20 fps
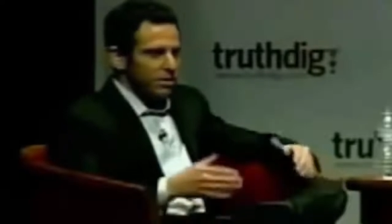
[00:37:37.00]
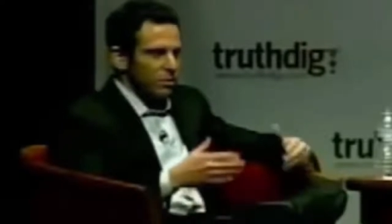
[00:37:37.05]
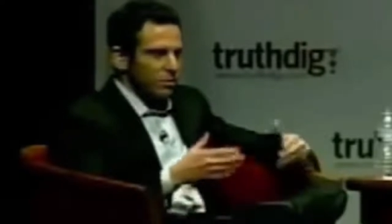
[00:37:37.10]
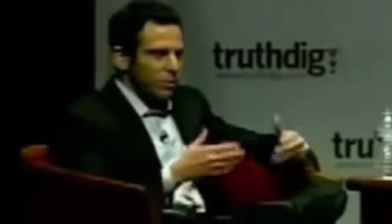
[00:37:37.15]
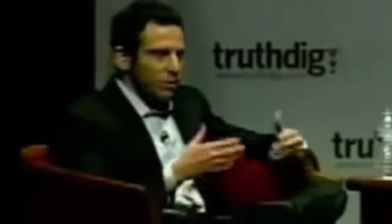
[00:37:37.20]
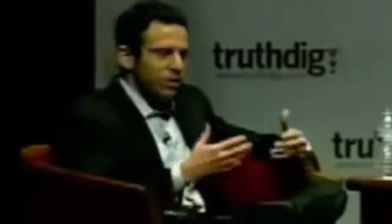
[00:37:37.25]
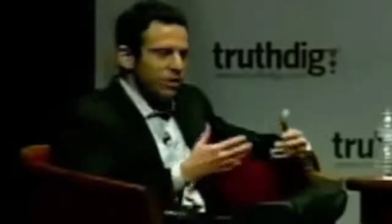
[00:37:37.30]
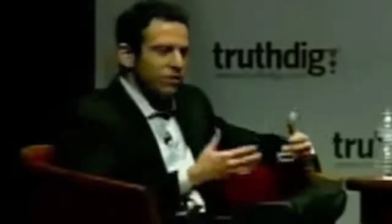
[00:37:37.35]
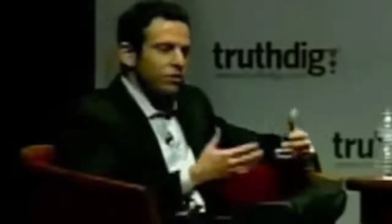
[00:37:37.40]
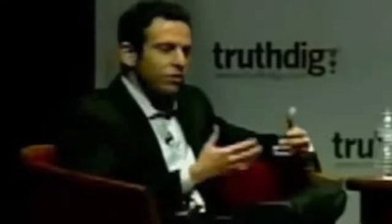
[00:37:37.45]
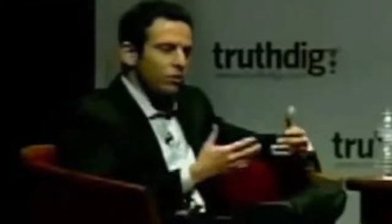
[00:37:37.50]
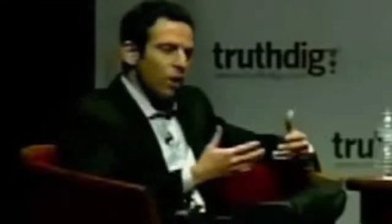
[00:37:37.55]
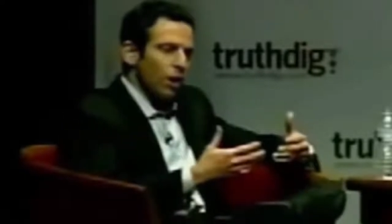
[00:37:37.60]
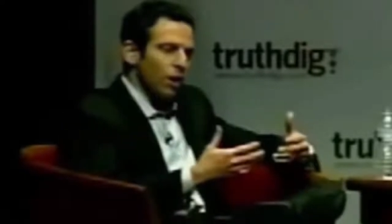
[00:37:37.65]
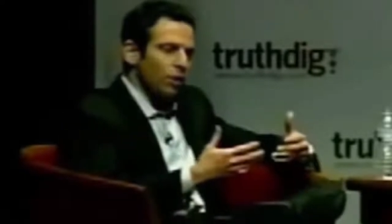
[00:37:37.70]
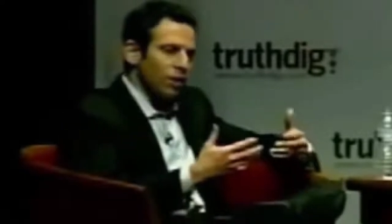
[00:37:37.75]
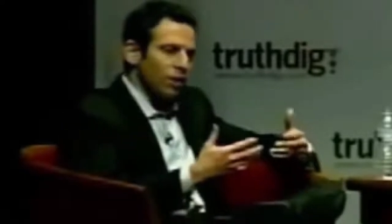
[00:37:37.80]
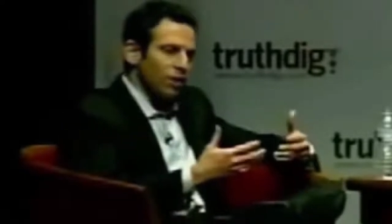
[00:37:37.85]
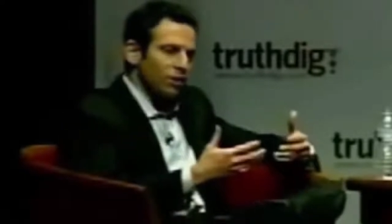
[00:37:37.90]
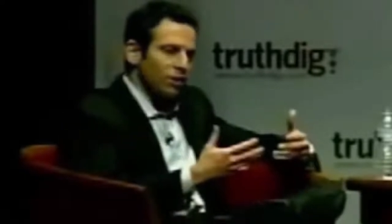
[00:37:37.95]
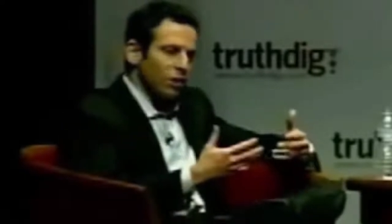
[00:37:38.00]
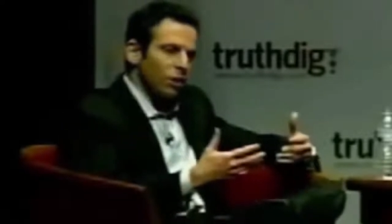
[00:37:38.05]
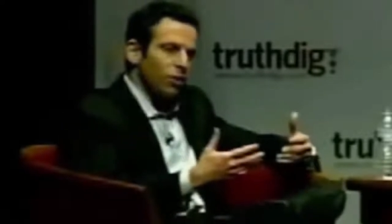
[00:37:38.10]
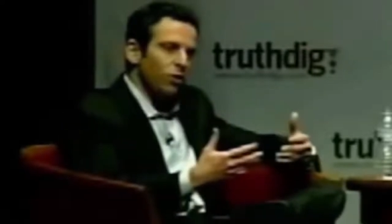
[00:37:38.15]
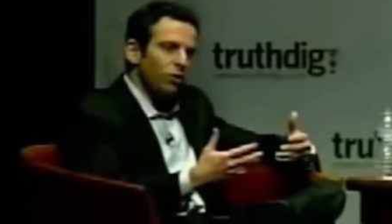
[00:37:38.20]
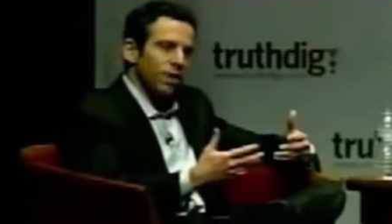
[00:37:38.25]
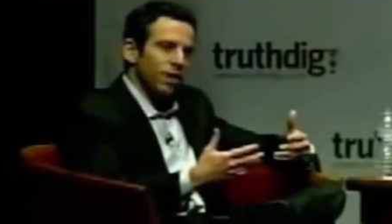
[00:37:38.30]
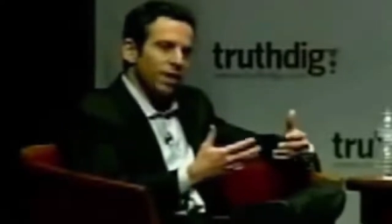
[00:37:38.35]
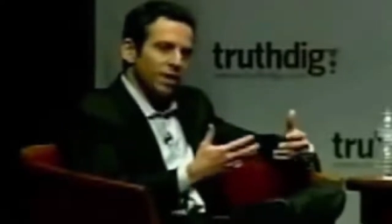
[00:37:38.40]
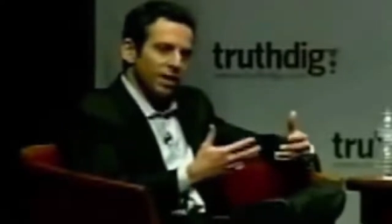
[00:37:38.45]
the reason why we
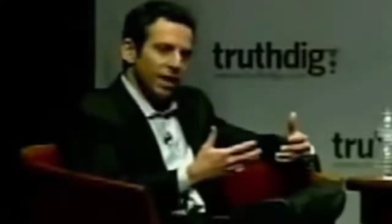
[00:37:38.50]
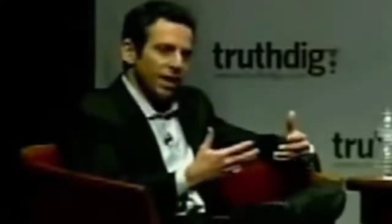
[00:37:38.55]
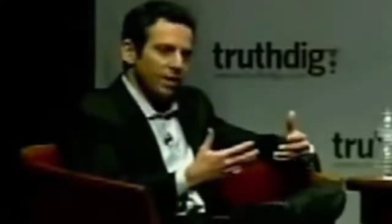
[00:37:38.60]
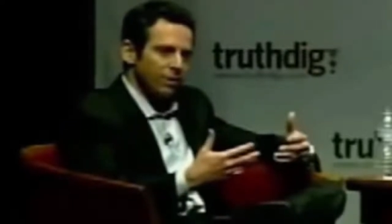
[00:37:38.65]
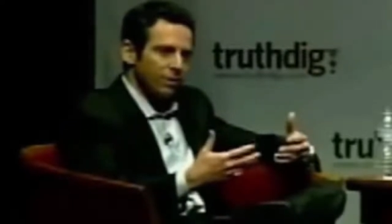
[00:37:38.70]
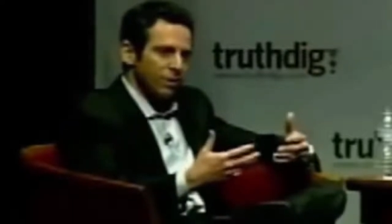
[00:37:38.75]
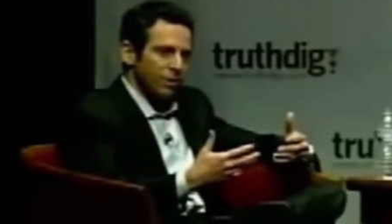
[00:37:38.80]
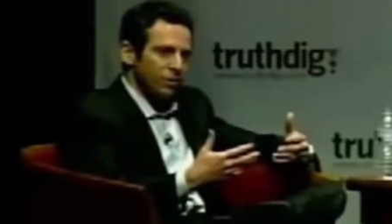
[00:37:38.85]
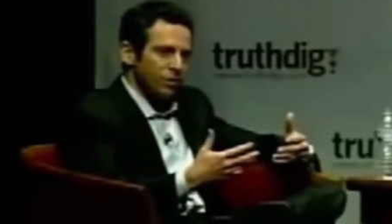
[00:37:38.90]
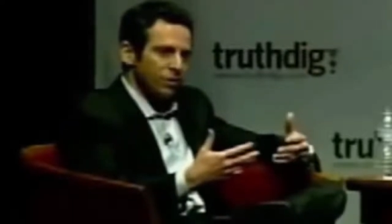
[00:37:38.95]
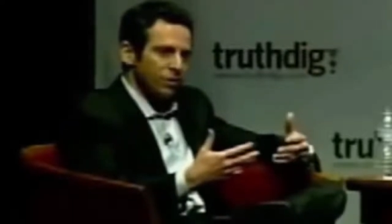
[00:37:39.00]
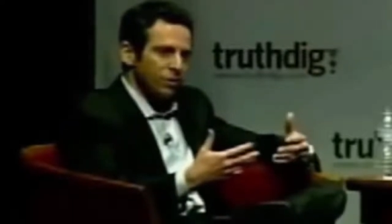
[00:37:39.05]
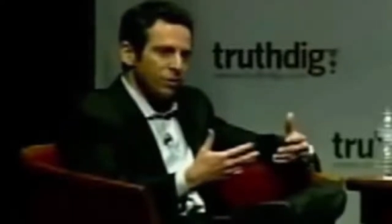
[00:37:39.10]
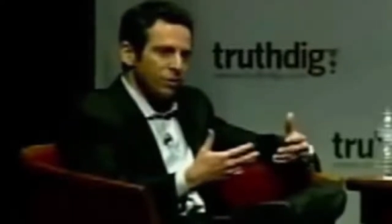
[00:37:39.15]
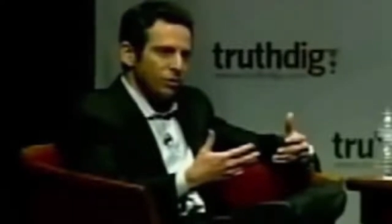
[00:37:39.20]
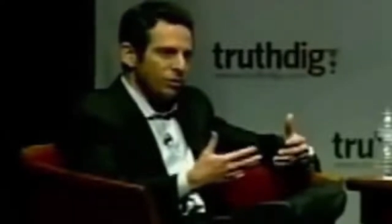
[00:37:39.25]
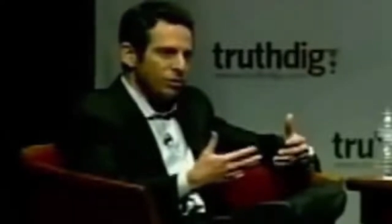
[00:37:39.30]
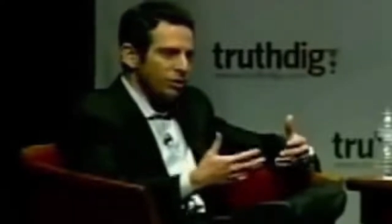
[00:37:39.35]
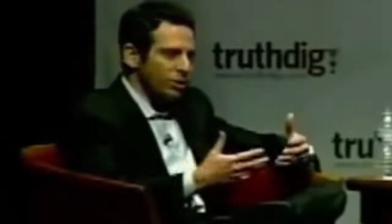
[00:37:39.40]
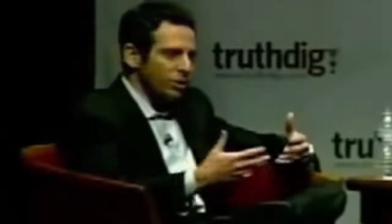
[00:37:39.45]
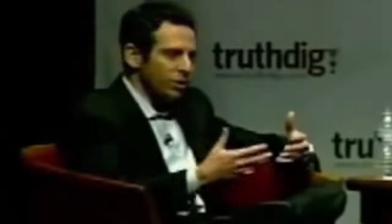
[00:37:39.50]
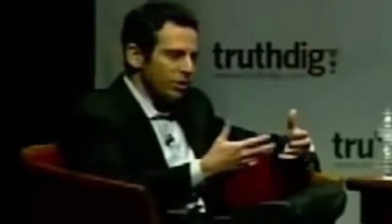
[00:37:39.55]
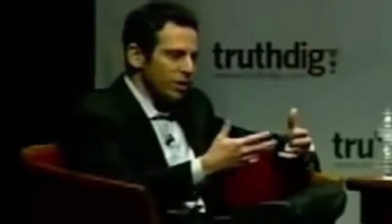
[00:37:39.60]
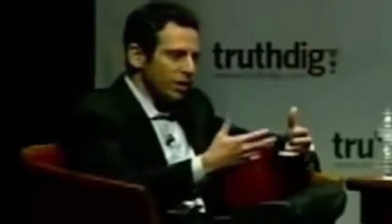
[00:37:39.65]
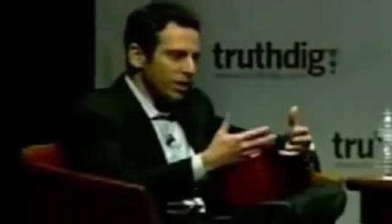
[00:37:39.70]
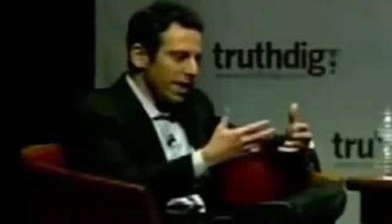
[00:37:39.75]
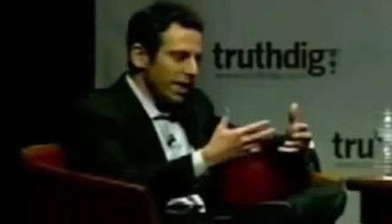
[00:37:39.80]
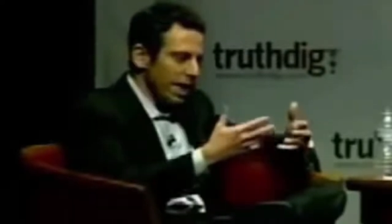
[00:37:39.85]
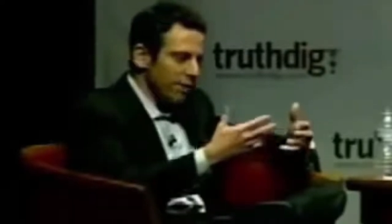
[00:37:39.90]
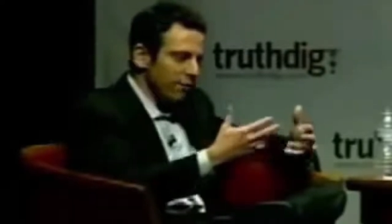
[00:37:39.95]
know that can't be true is
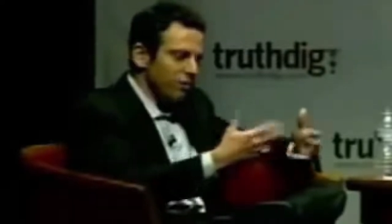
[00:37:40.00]
it,